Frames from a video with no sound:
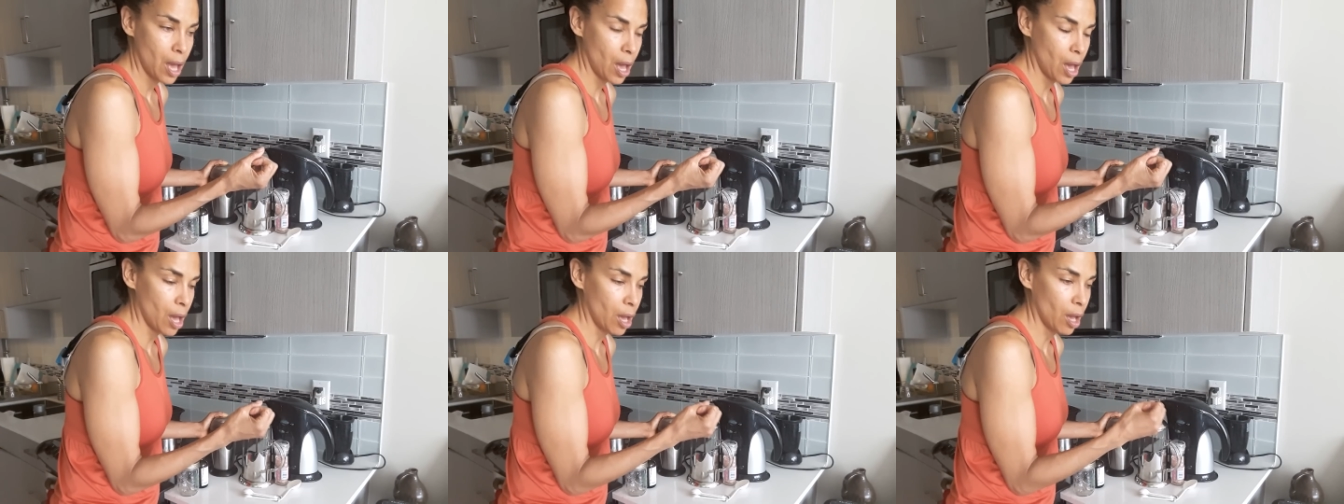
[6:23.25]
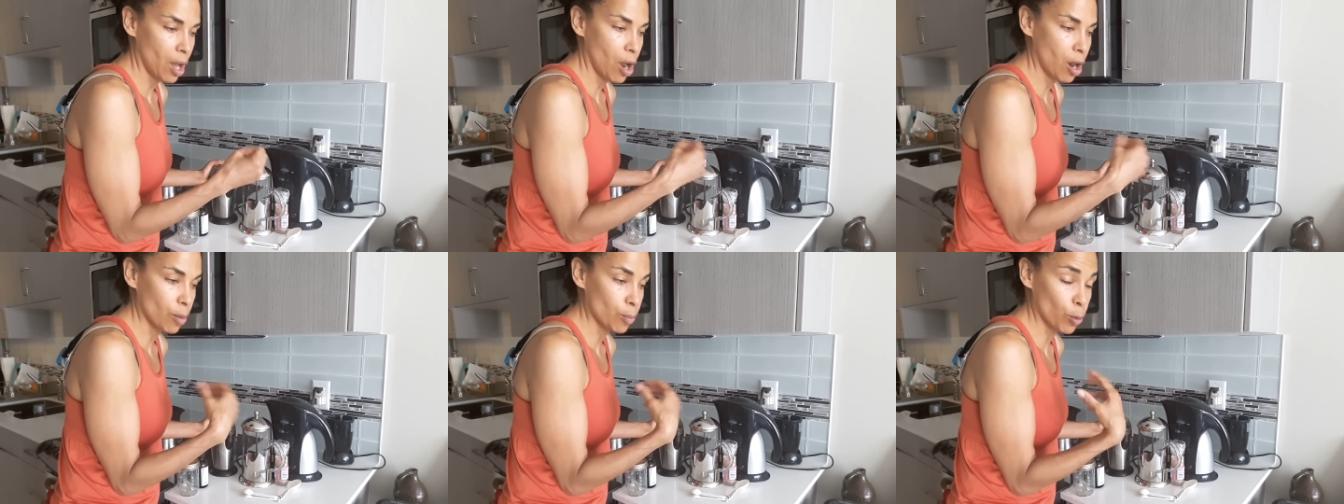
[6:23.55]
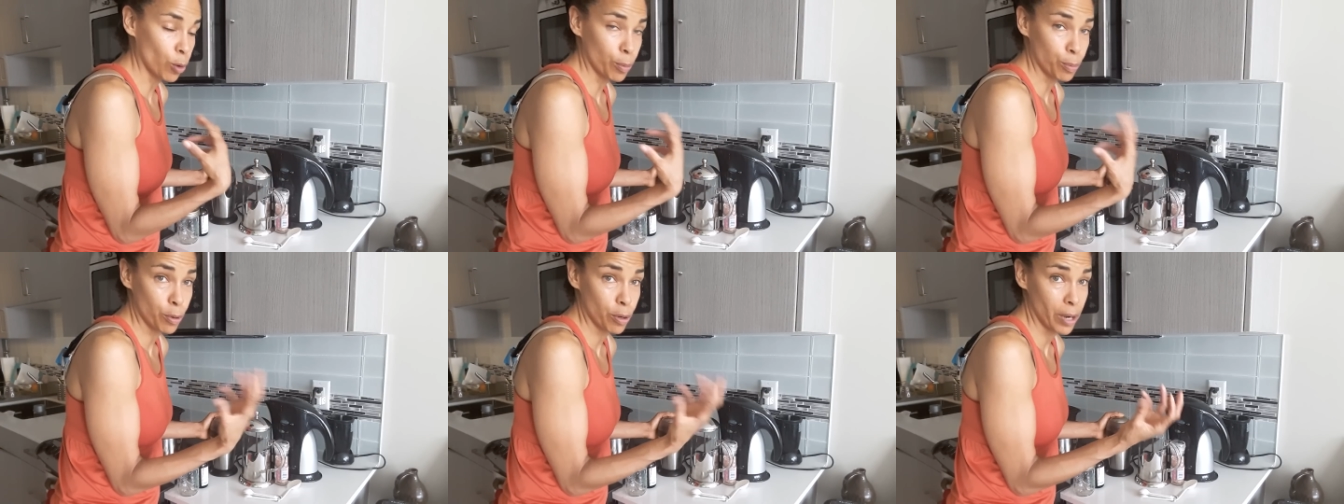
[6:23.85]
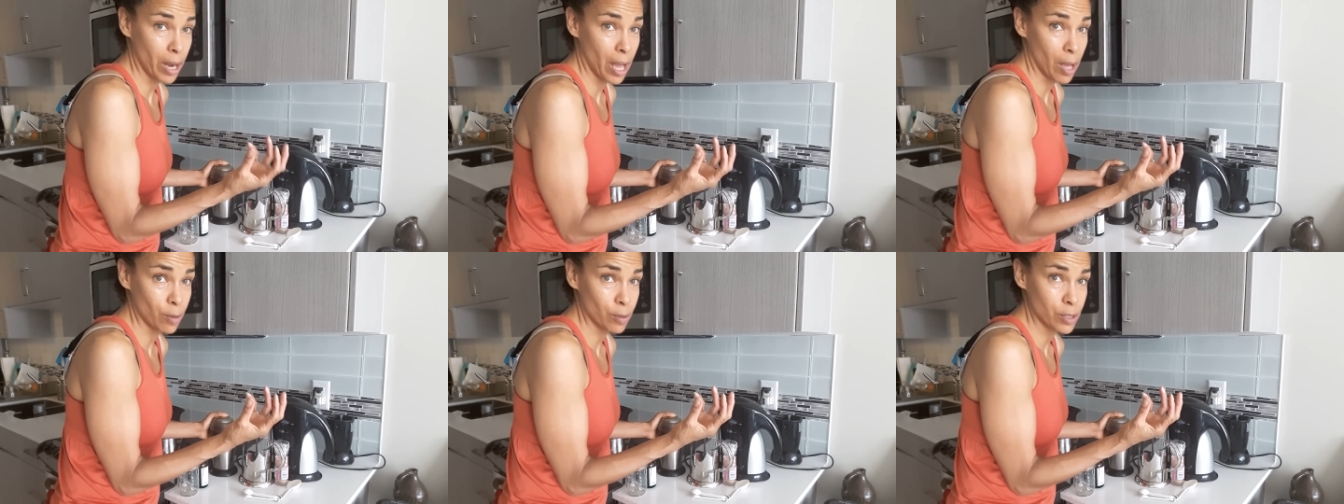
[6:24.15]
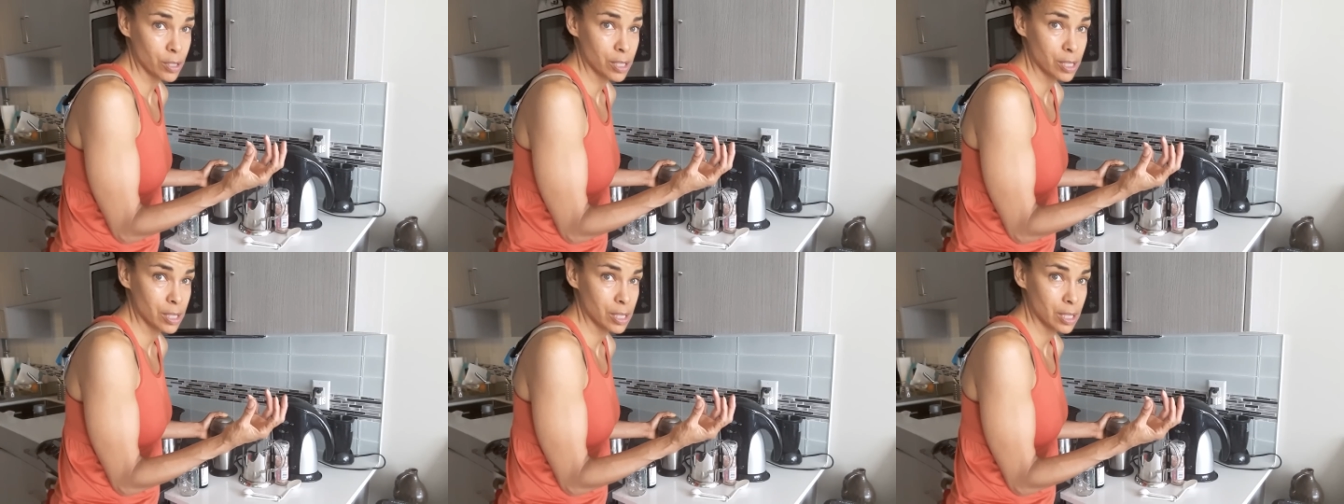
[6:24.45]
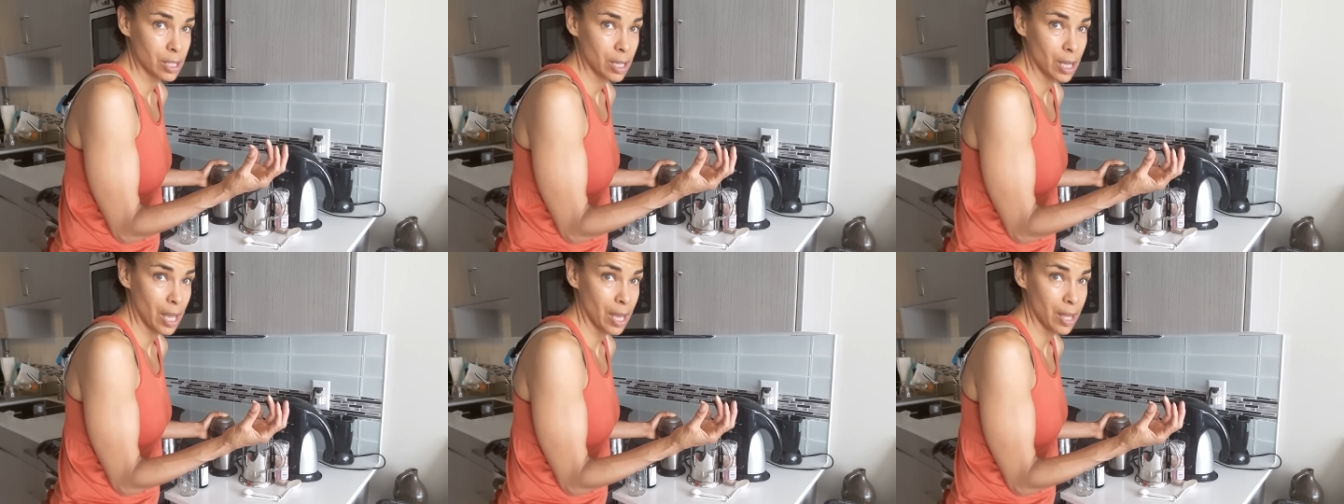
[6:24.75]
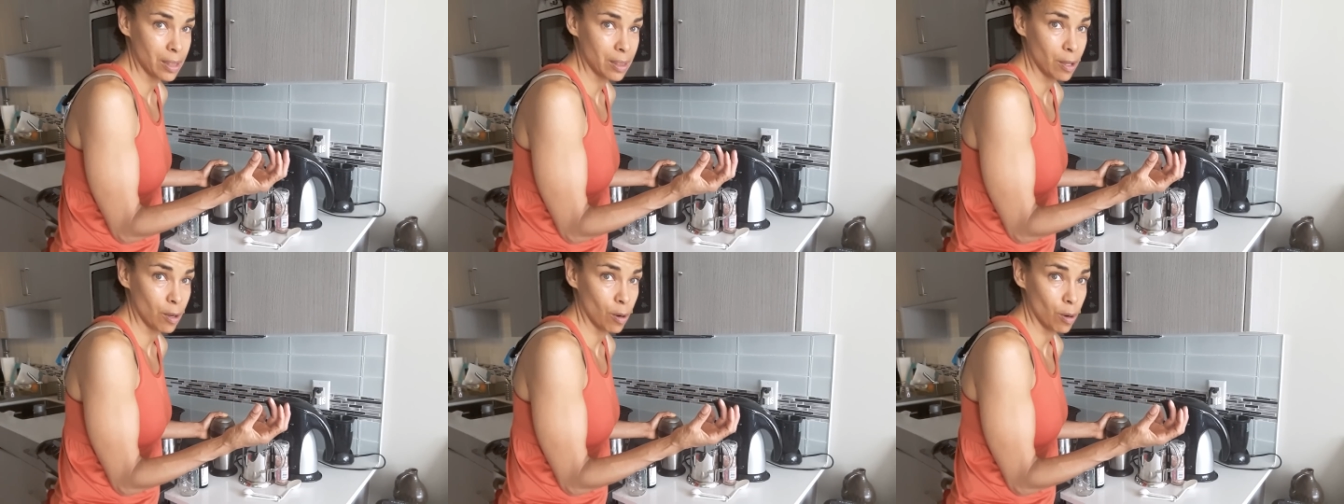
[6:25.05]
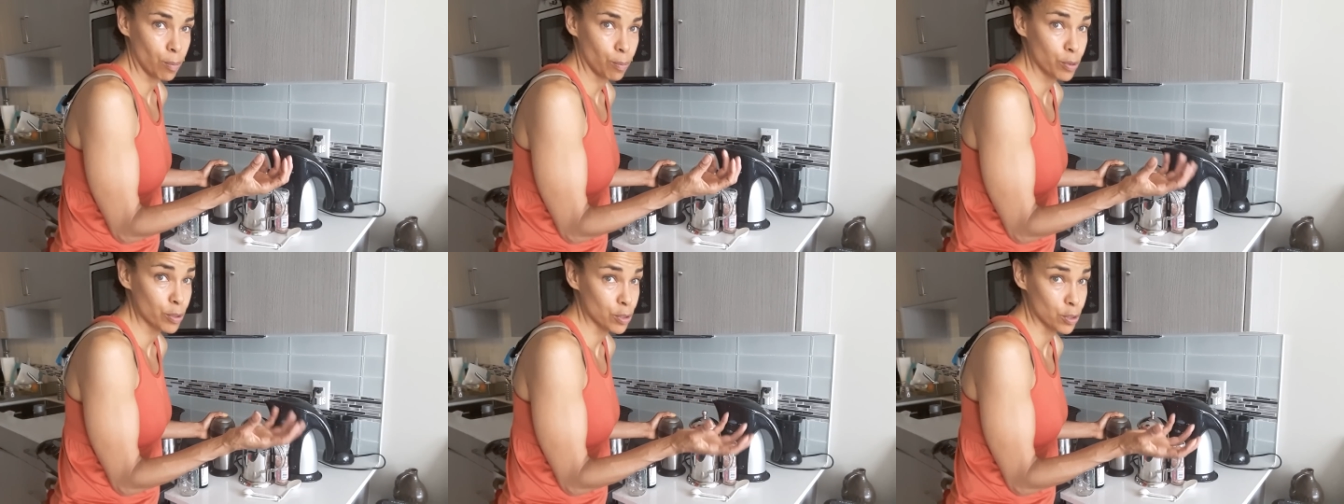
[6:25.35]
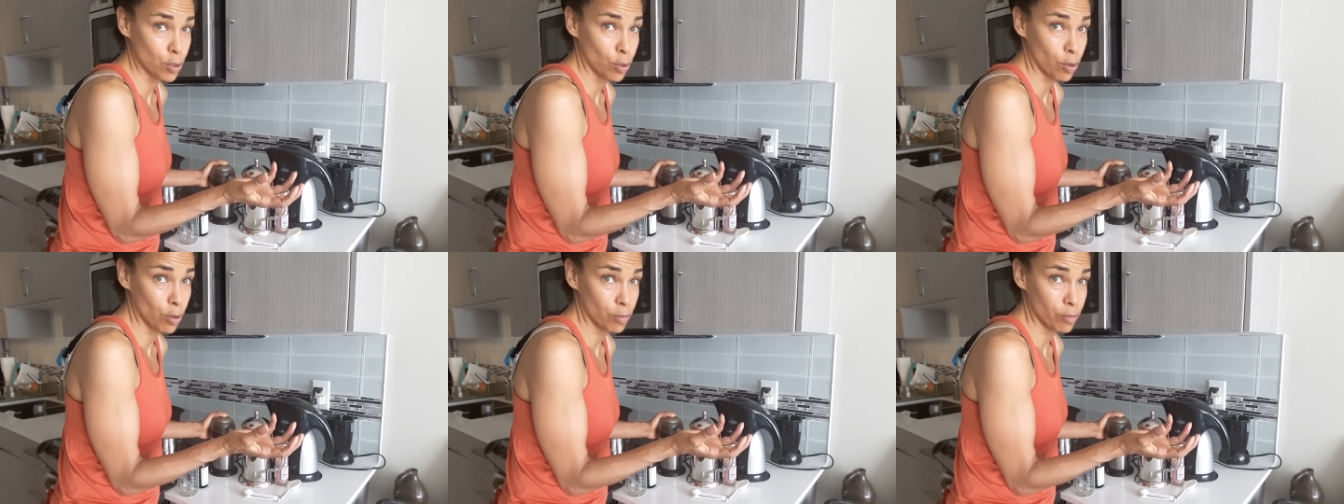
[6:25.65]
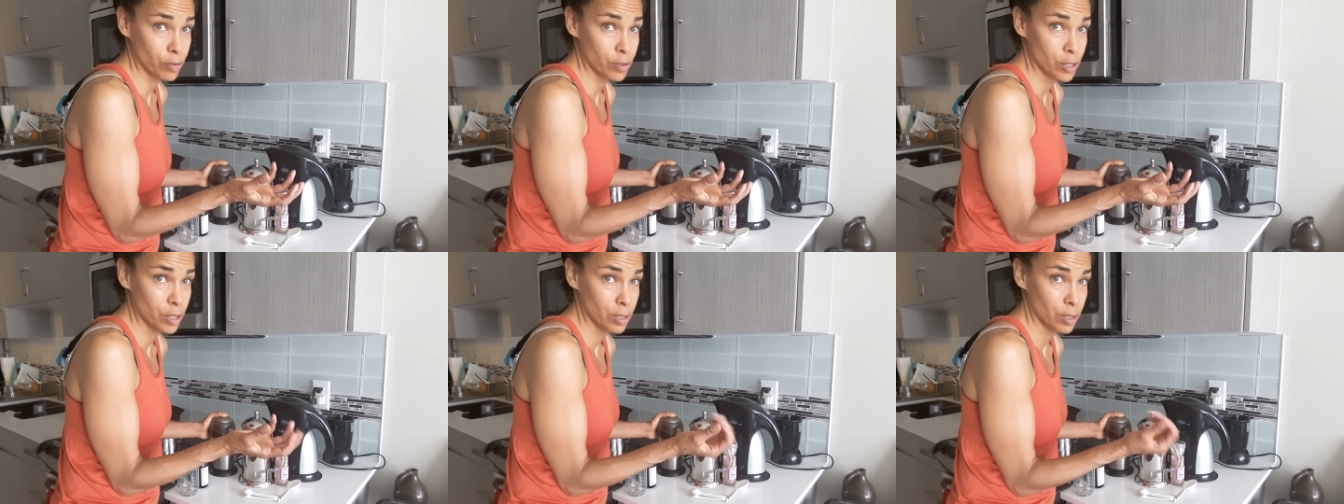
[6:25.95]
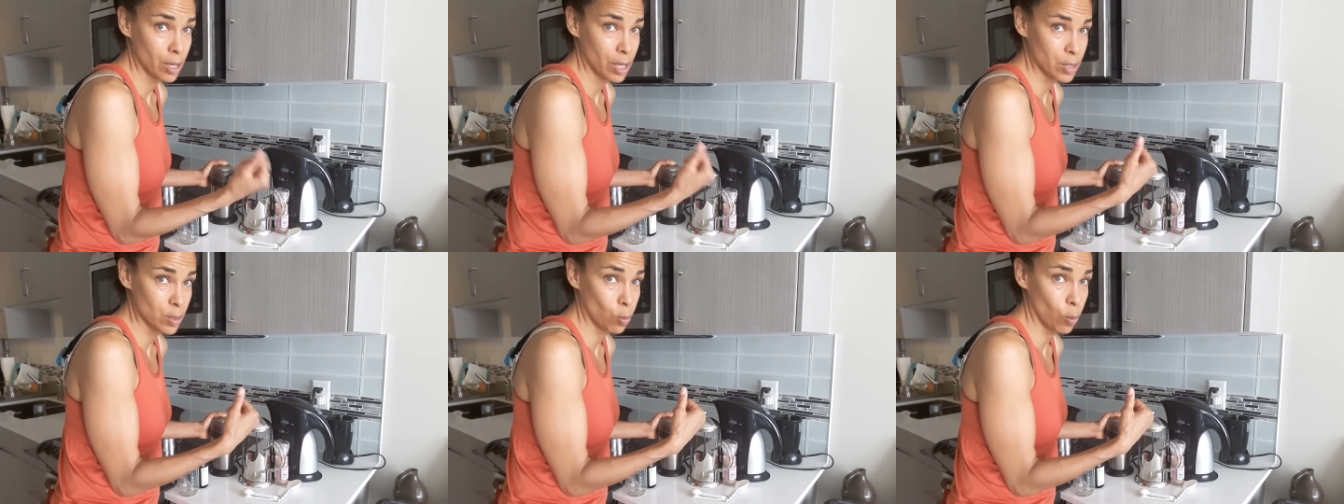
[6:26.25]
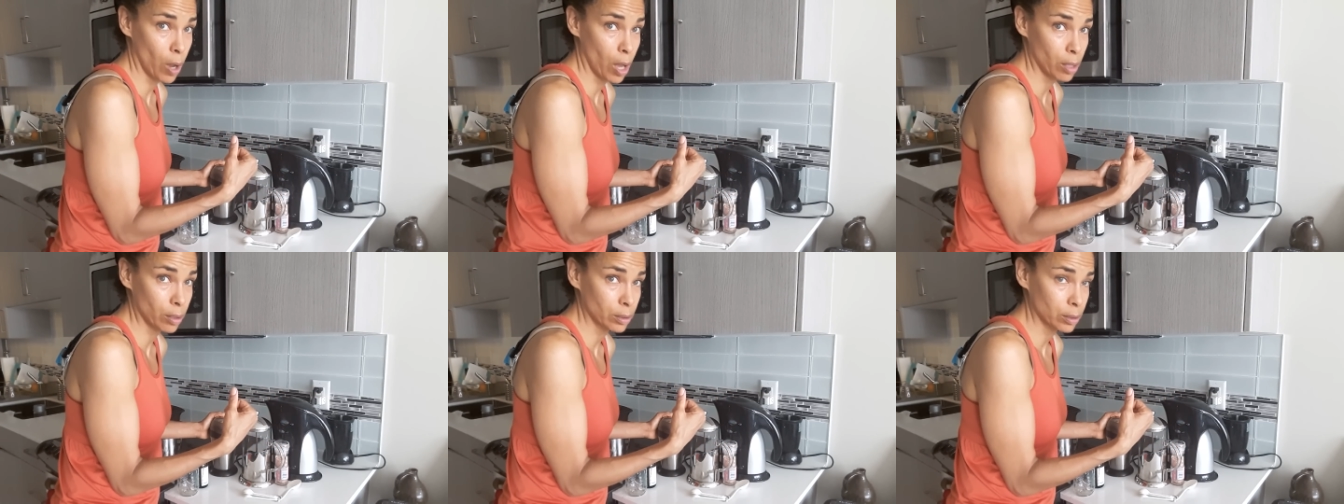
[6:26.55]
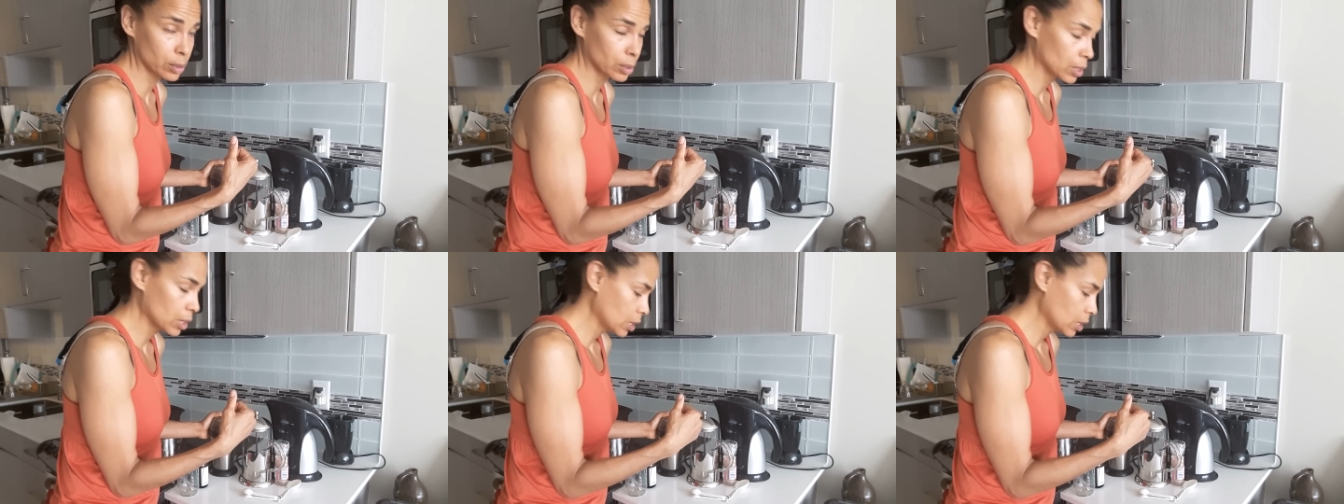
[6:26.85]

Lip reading: are more pronounced, and they're preserved as well.